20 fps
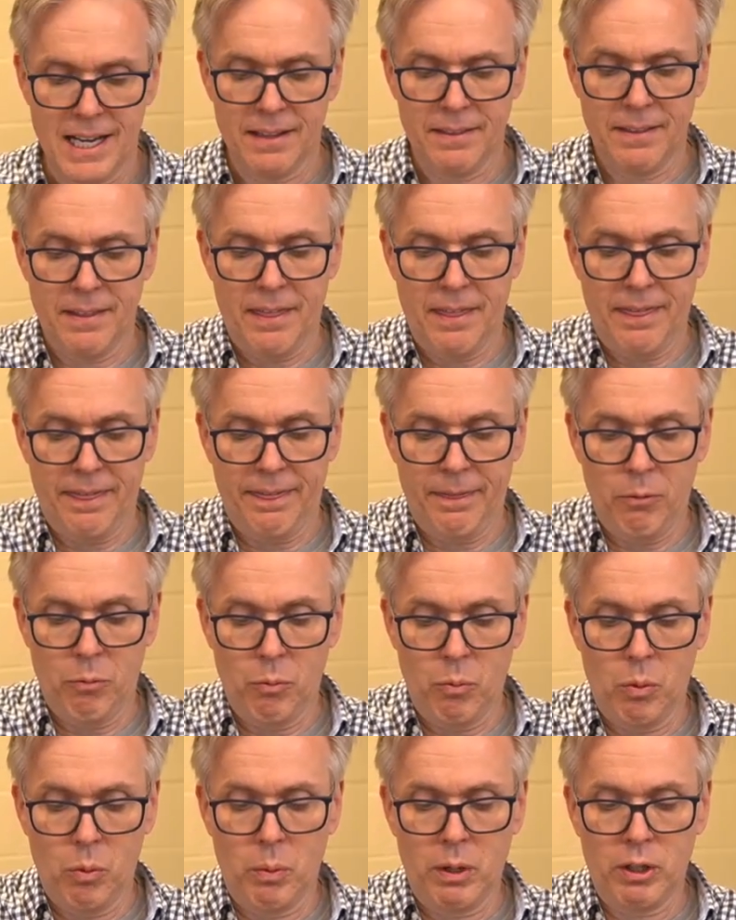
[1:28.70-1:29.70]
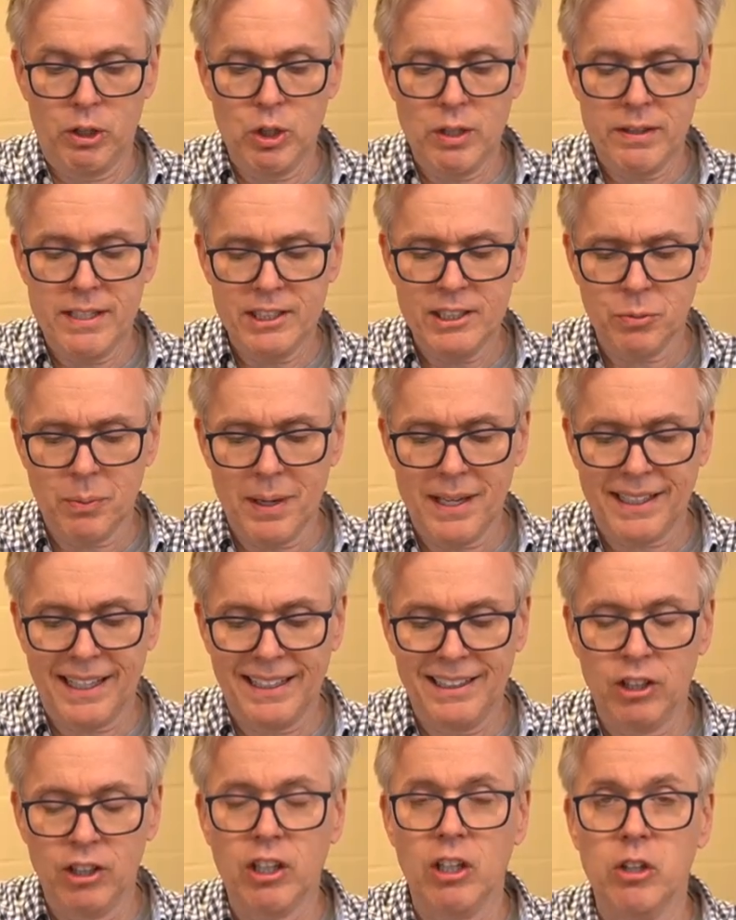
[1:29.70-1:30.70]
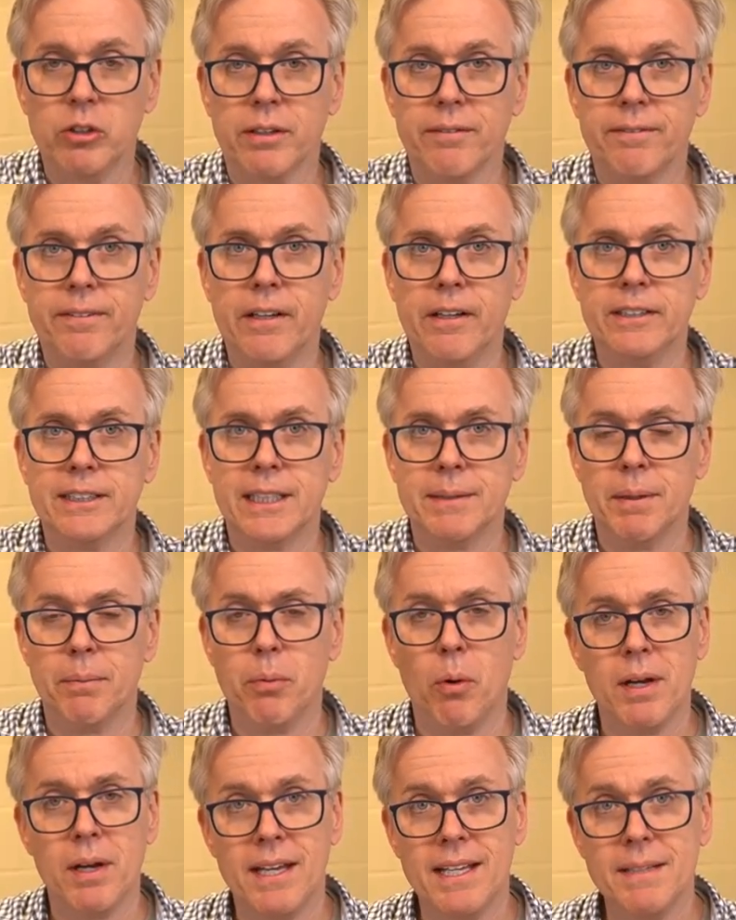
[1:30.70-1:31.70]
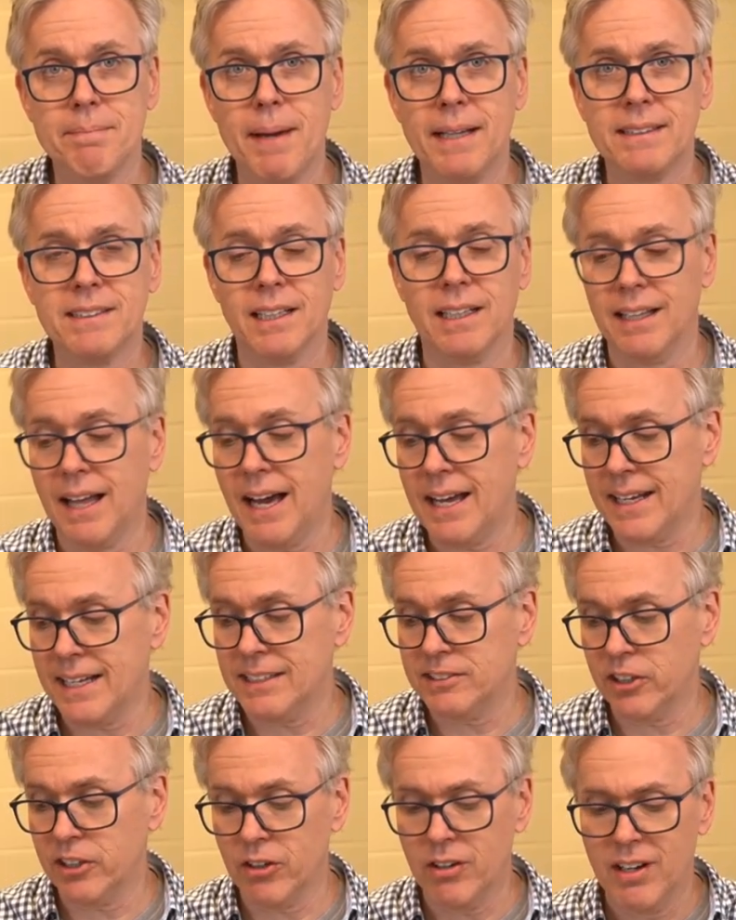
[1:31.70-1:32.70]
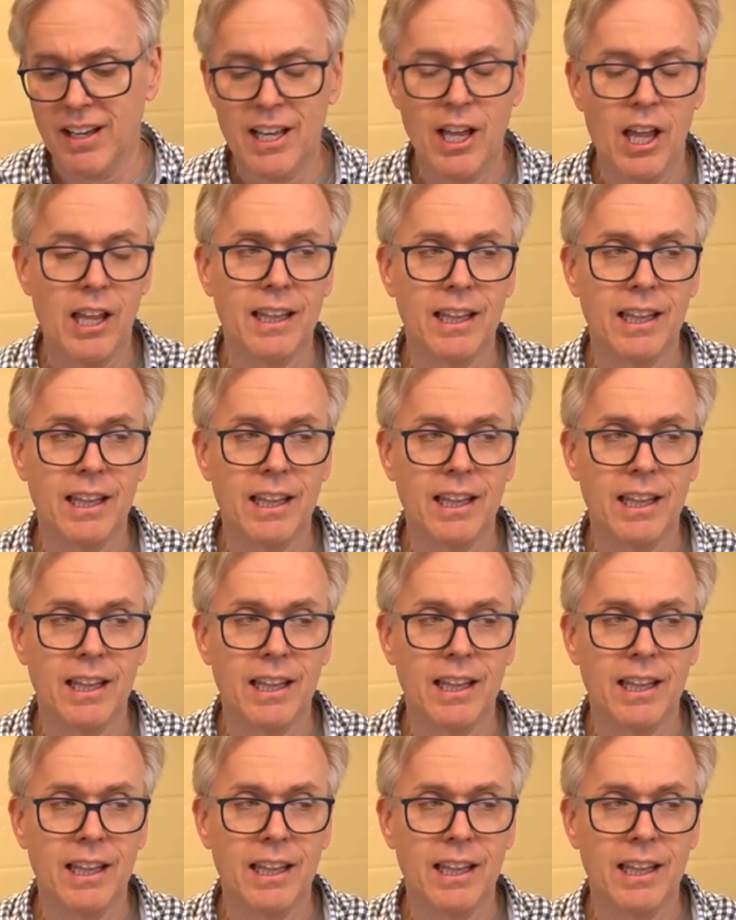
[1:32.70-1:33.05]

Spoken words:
Now, when we do it this way, it can look a little confusing, but boy, it makes it a lot easier.